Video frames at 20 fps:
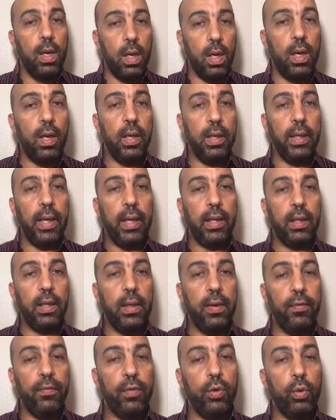Yeah,
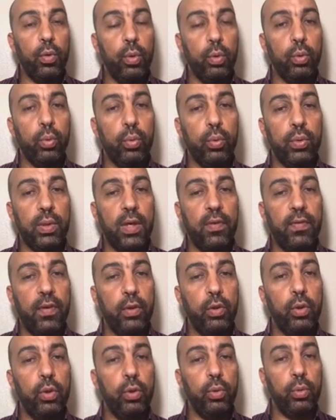if you go to the video,